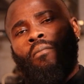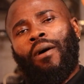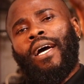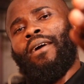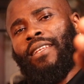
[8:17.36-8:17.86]

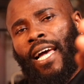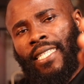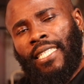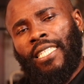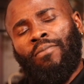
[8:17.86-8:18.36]
My
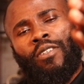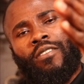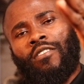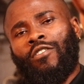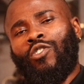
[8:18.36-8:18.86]
90D,
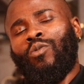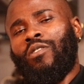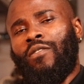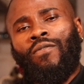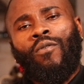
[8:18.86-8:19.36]
because it
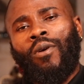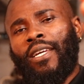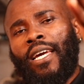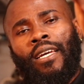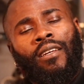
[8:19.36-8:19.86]
shoots in
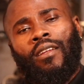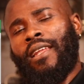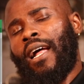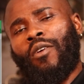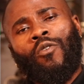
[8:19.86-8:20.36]
4K,
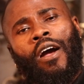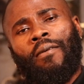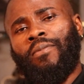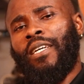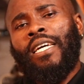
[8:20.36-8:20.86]
not
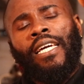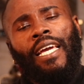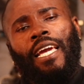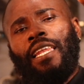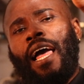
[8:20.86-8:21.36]
cropped,
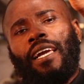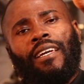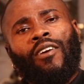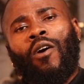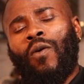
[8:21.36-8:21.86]
and I
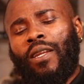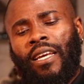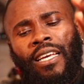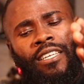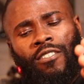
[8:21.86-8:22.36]
can go in
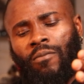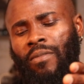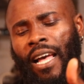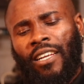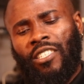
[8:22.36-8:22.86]
and get some
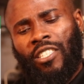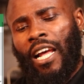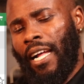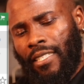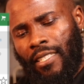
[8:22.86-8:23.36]
nice
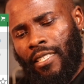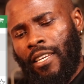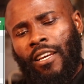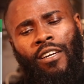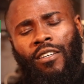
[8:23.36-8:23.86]
shots
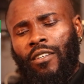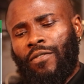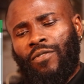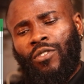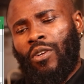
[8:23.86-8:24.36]
of
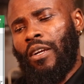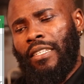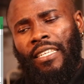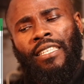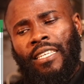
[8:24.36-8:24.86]
certain
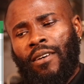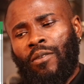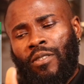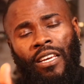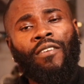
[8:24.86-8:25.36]

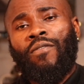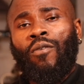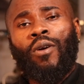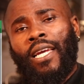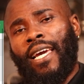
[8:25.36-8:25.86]
details in
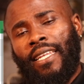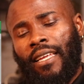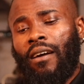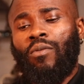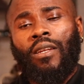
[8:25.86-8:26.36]
4K that
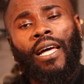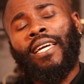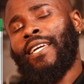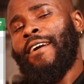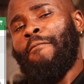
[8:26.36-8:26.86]
I would like,
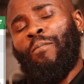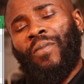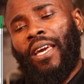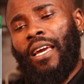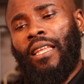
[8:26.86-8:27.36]

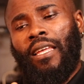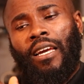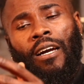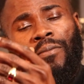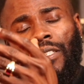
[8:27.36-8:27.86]
and it
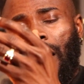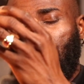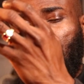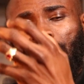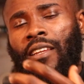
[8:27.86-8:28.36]
comes out
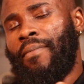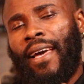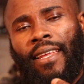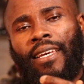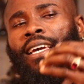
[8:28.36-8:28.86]

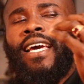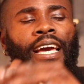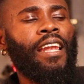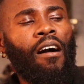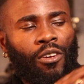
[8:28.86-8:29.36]
cinematic.
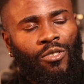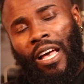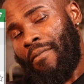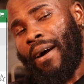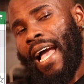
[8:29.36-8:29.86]
And I also
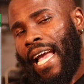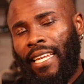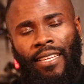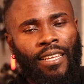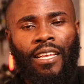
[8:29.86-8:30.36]
have my
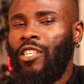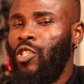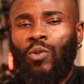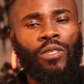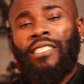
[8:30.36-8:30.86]
80D that
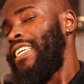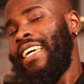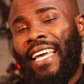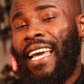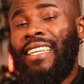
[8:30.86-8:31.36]
shoots in
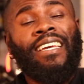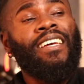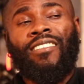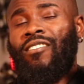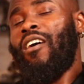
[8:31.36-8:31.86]
1080
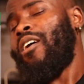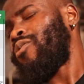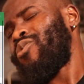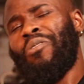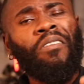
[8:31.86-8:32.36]
and it's
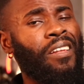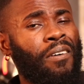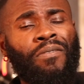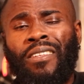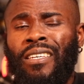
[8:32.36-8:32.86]
also
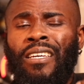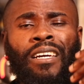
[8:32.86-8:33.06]
lovely,